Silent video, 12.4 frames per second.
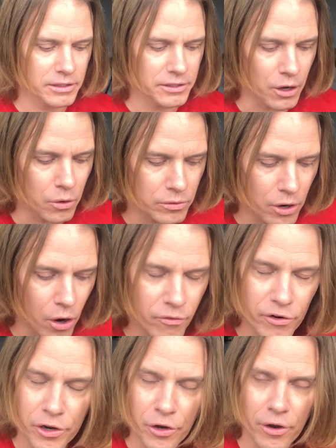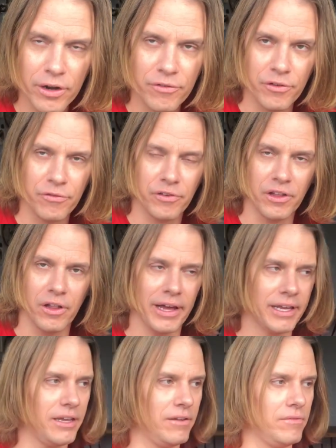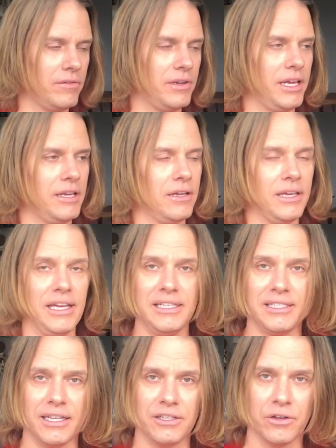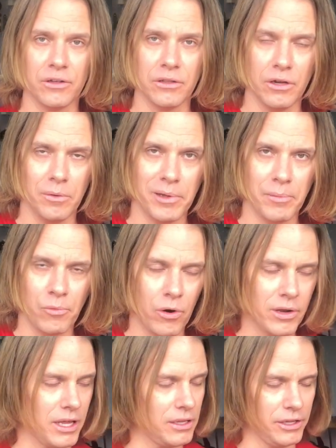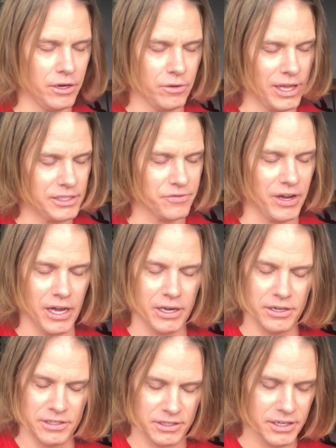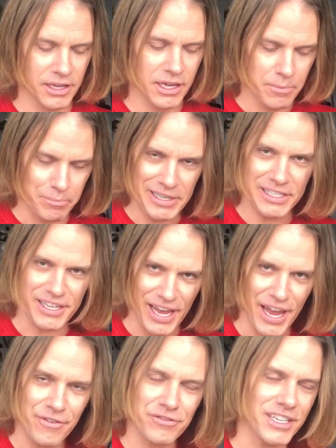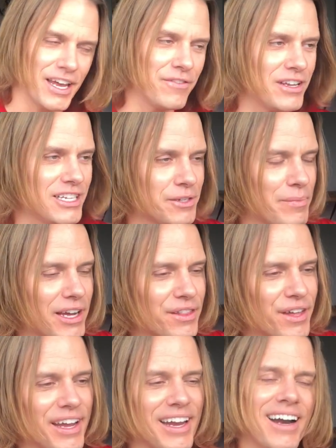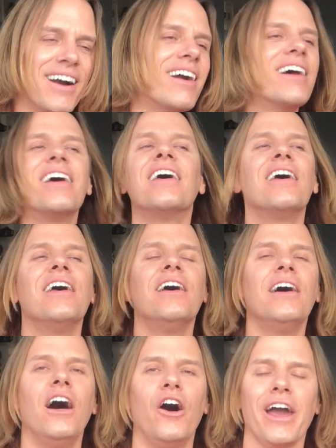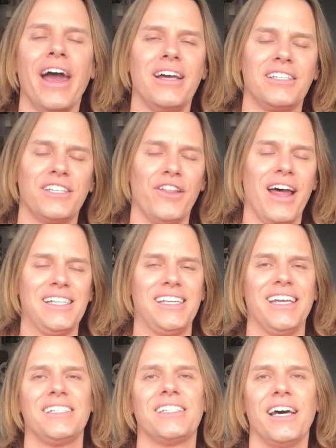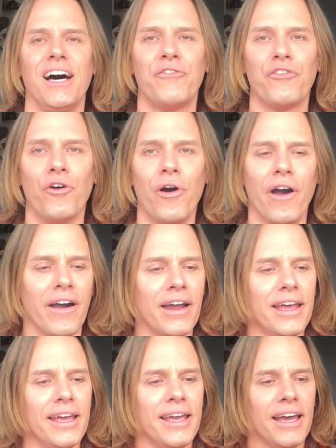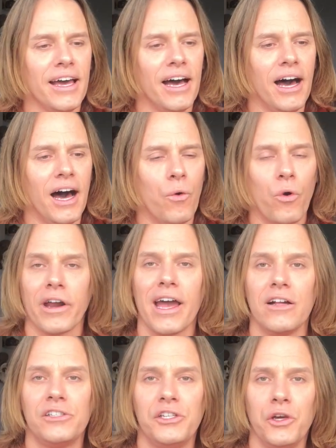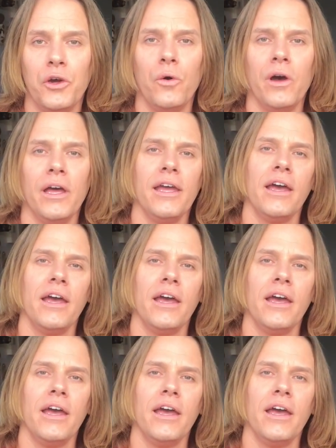Don't overdo it. If you feel like you need to ease into it a little bit more, that's fine. Just be safe. Safety is a big thing here. Okay, so that's it for workout 2.